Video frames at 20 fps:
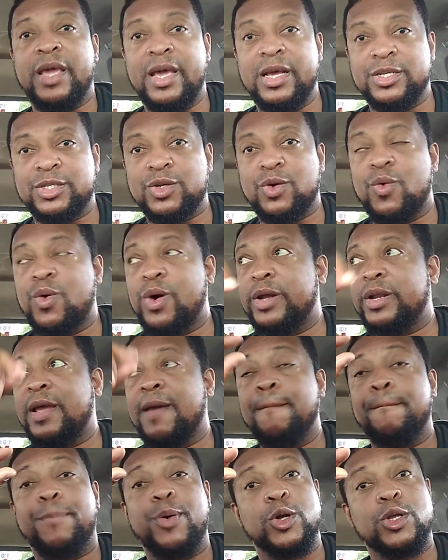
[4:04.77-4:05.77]
his own
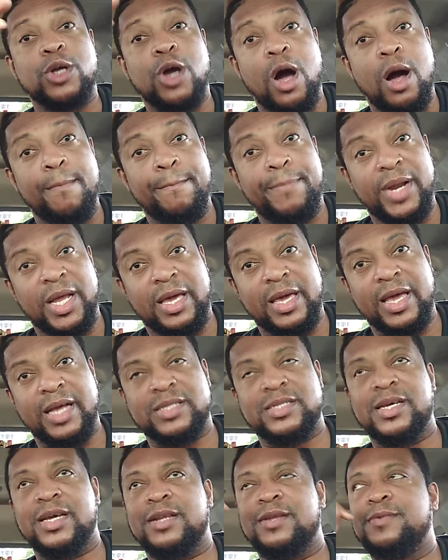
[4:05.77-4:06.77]
input,
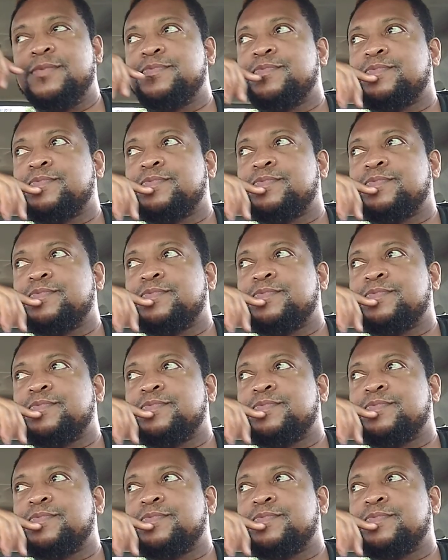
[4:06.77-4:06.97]
complicated.